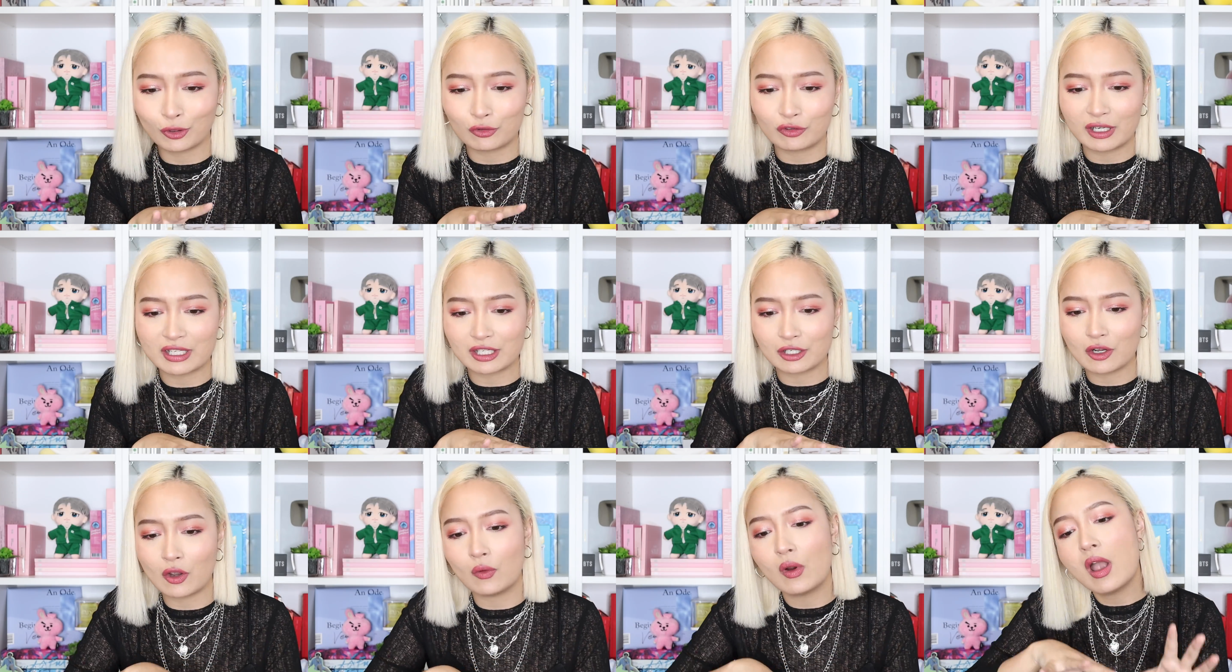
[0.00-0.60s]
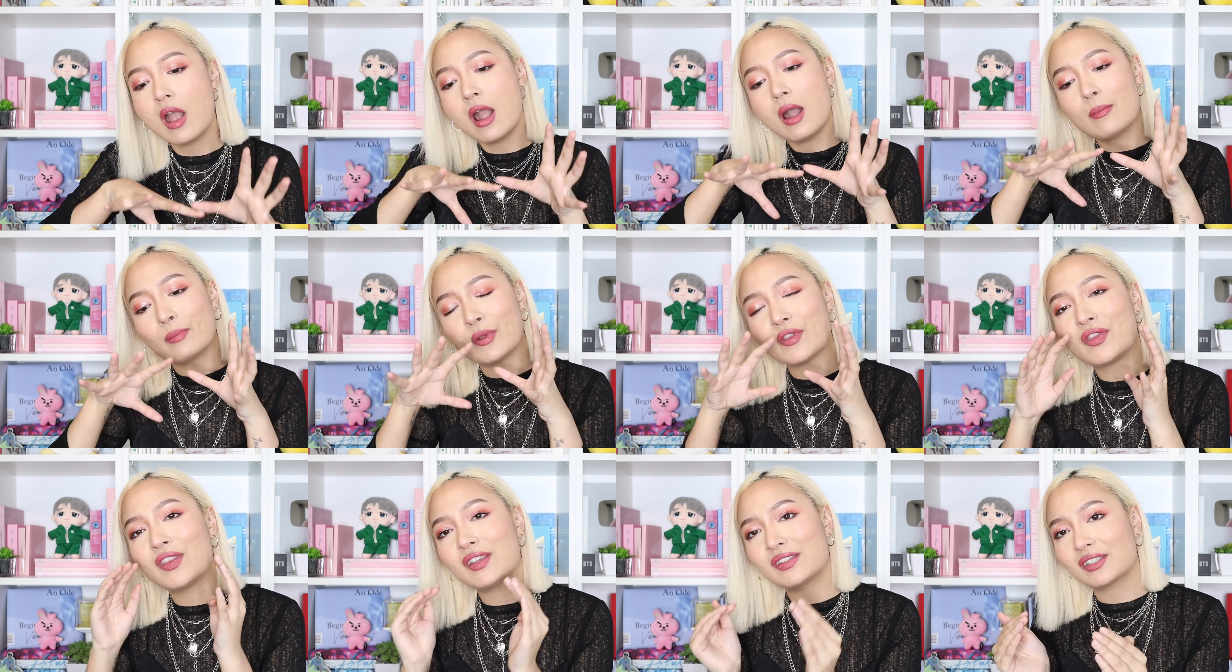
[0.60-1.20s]
you already know.
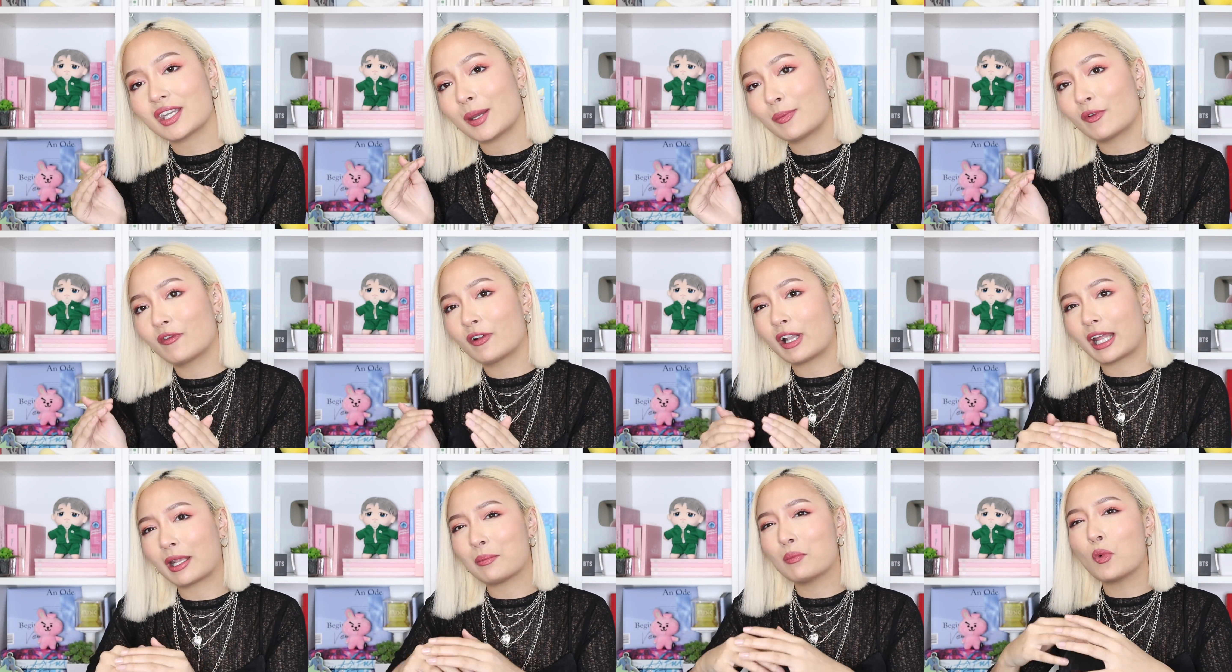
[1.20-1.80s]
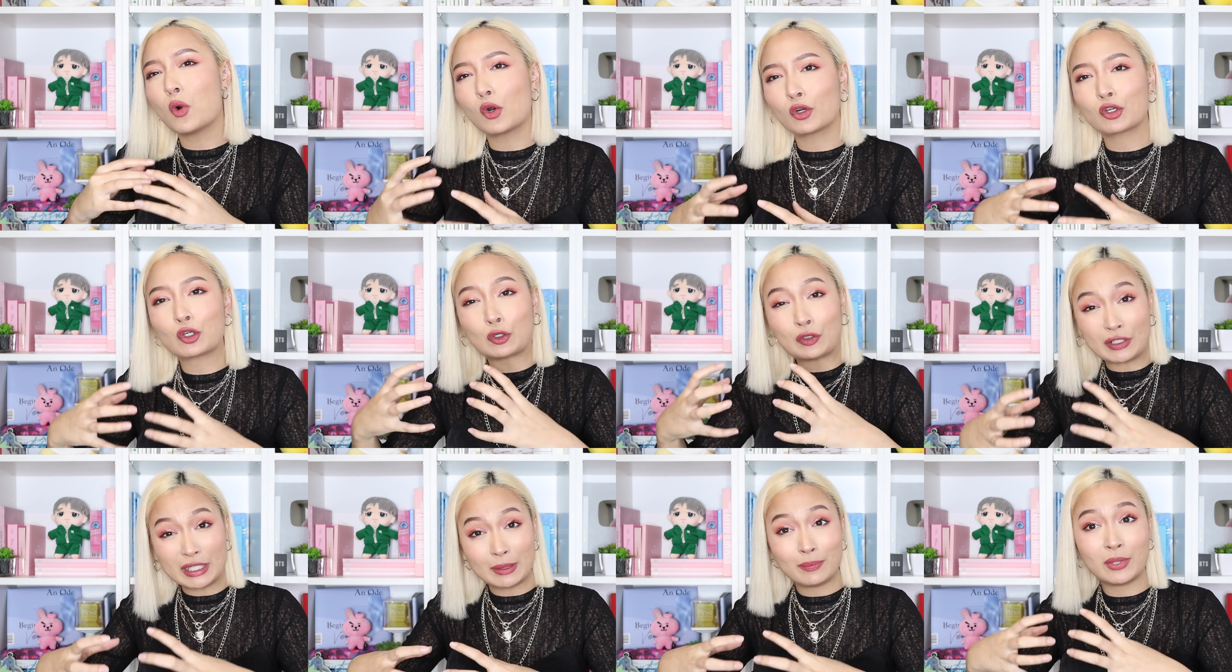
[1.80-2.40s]
But this type of like more
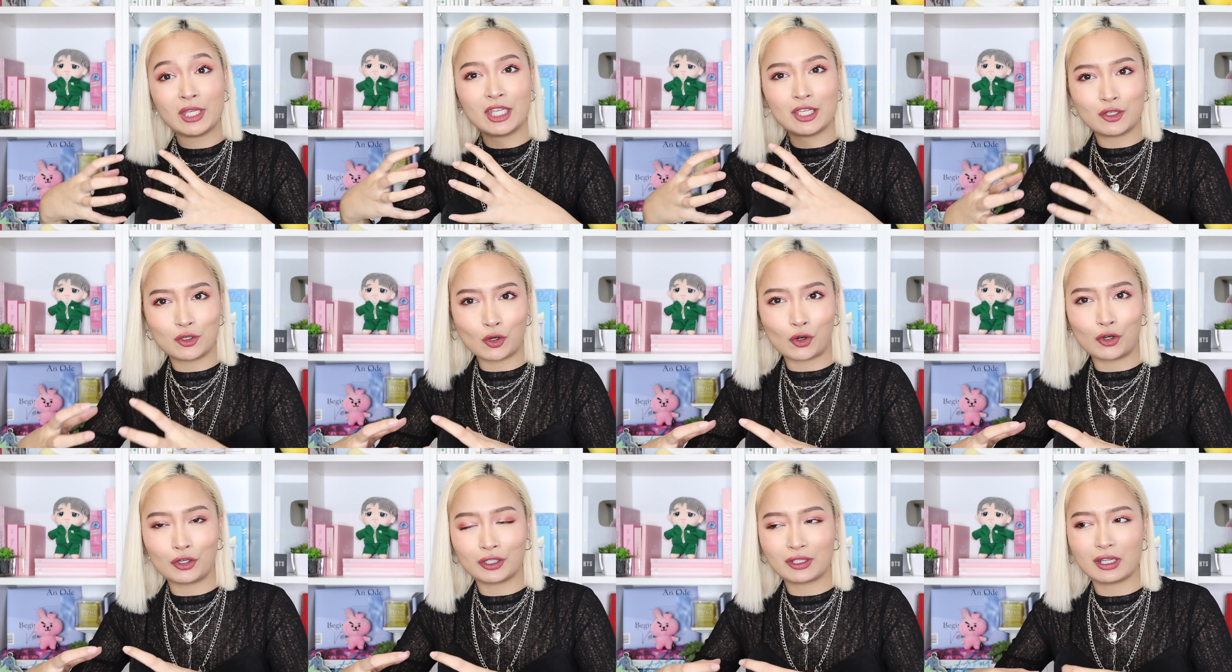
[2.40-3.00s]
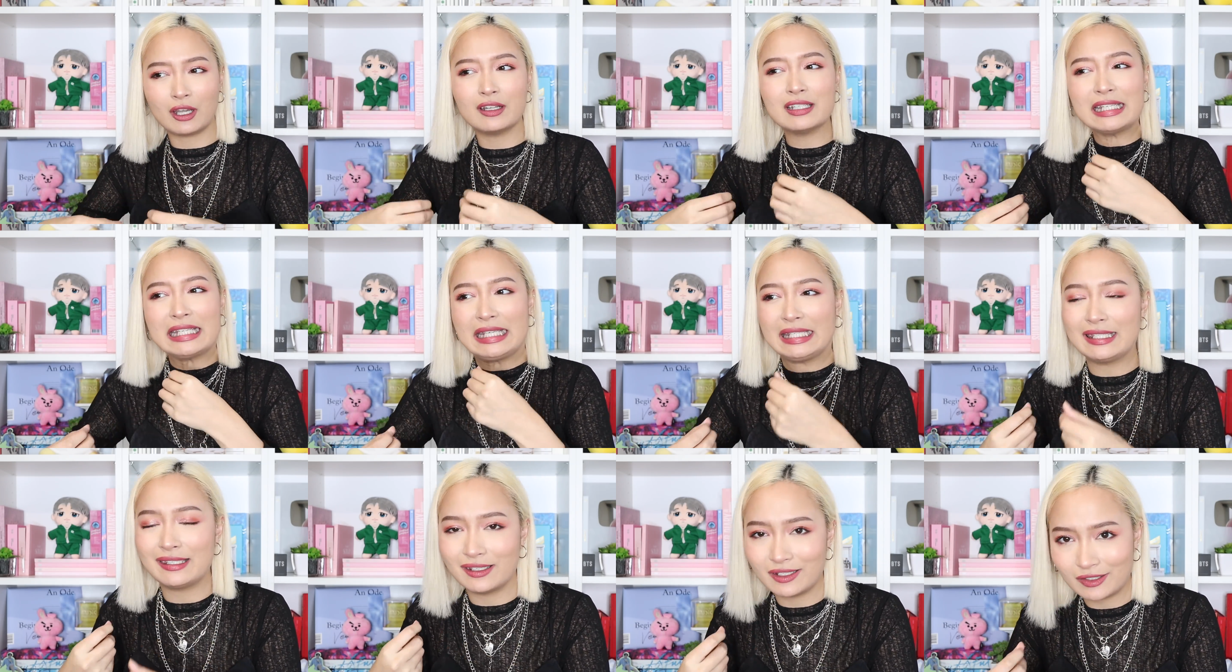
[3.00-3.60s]
creepy, dark,
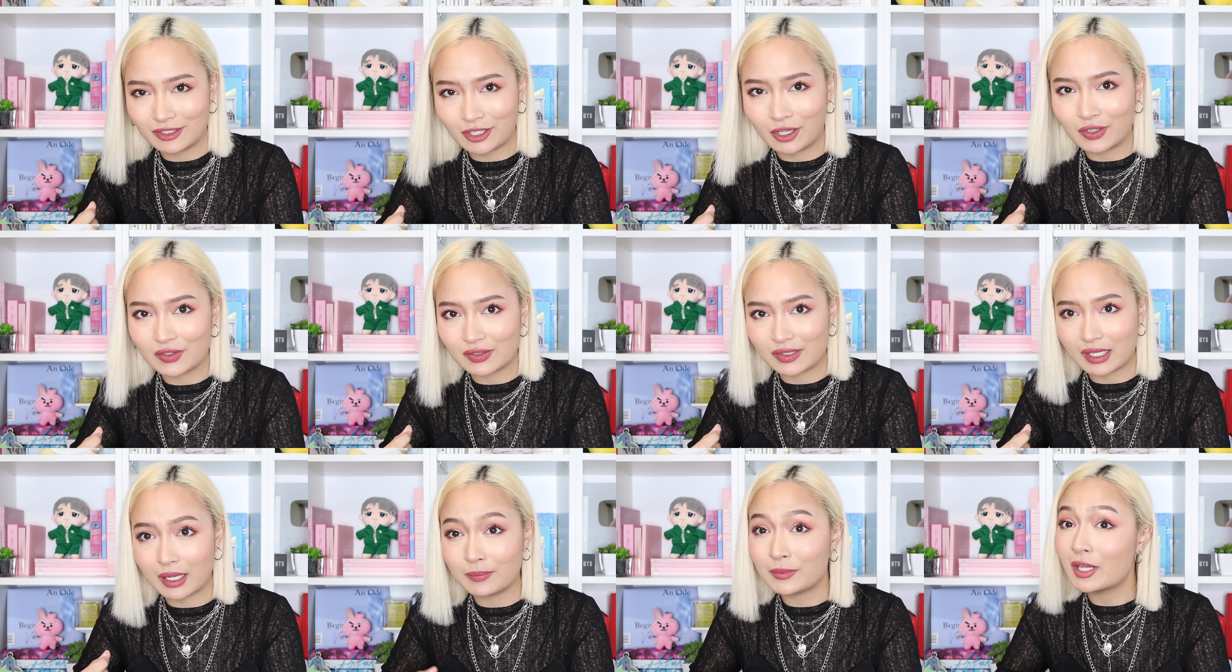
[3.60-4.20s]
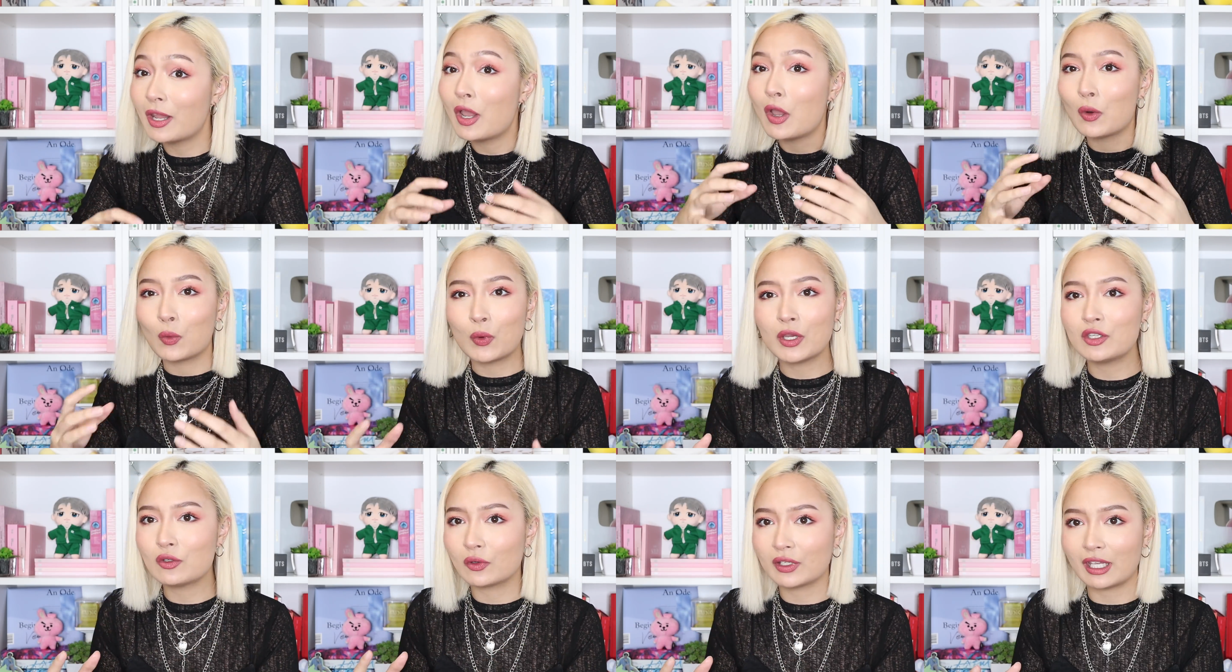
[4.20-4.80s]
uneasiness concept,
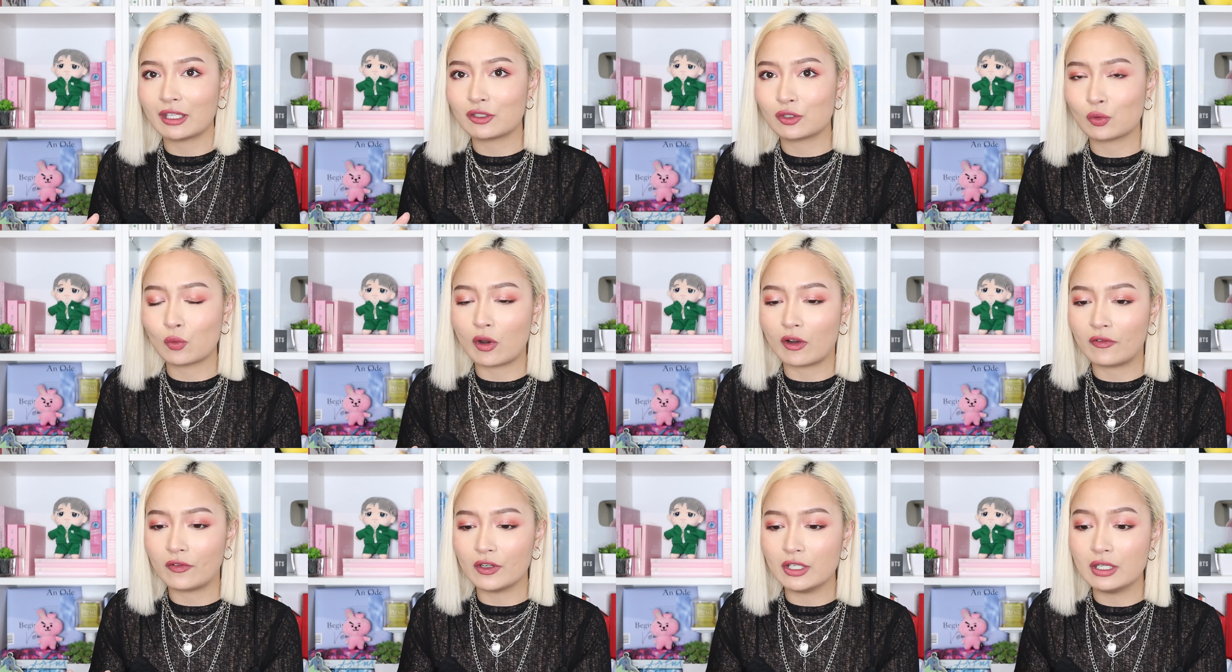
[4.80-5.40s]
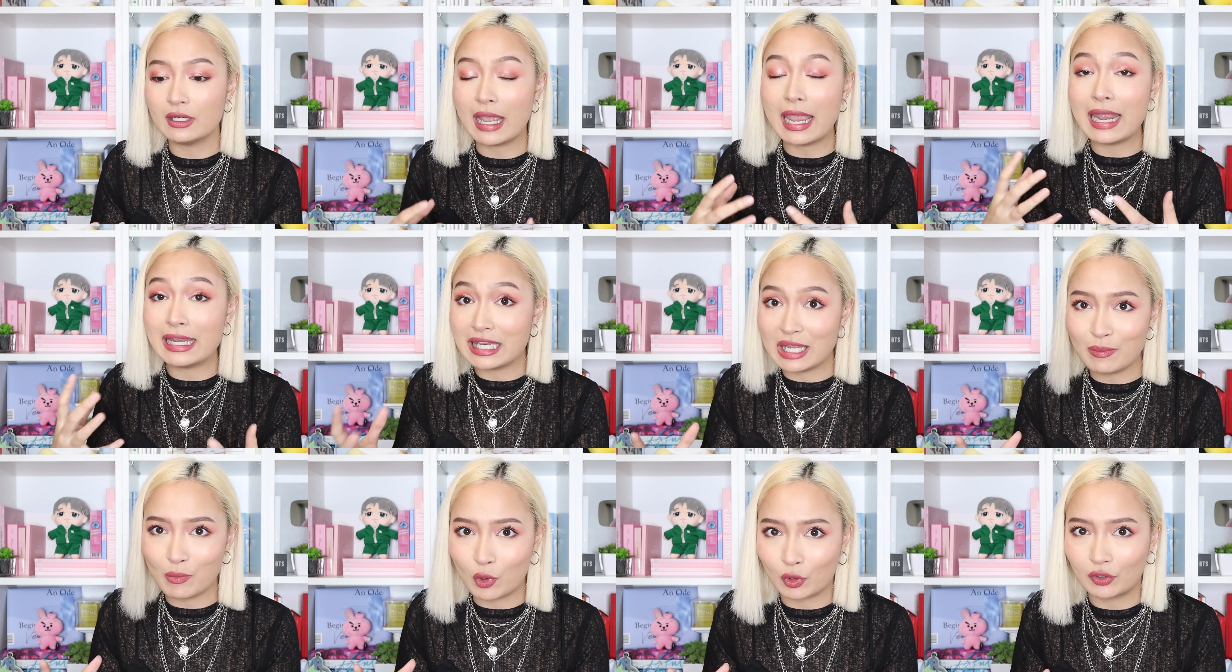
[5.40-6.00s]
we don't get too often
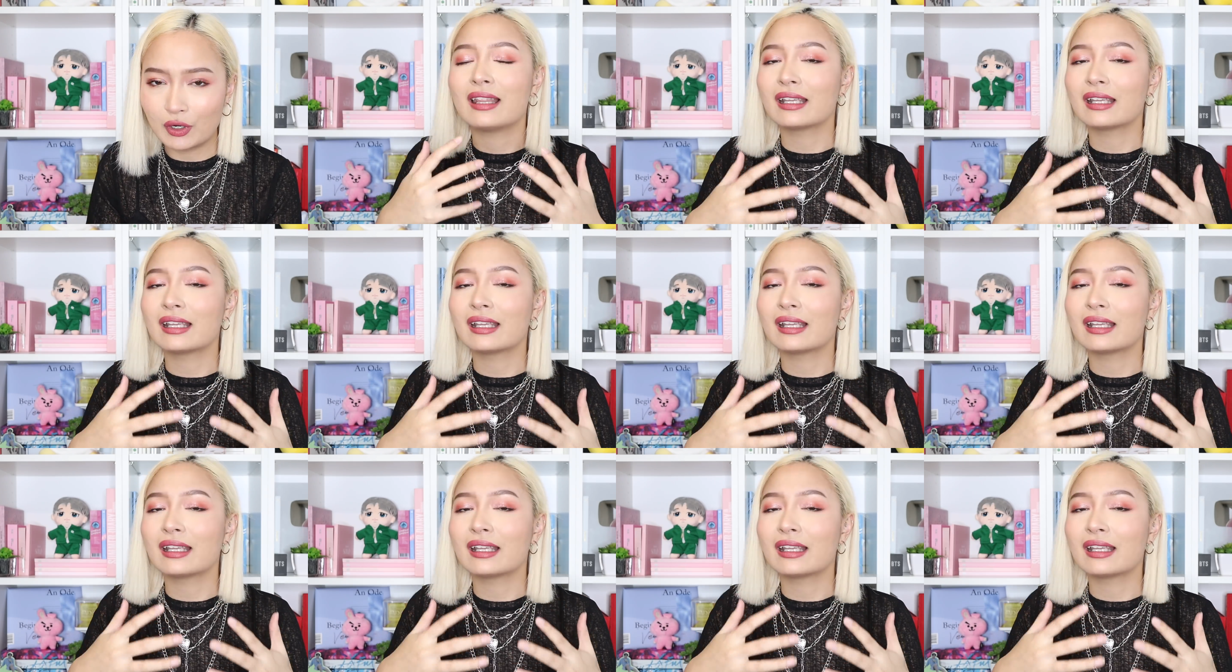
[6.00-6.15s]
anymore.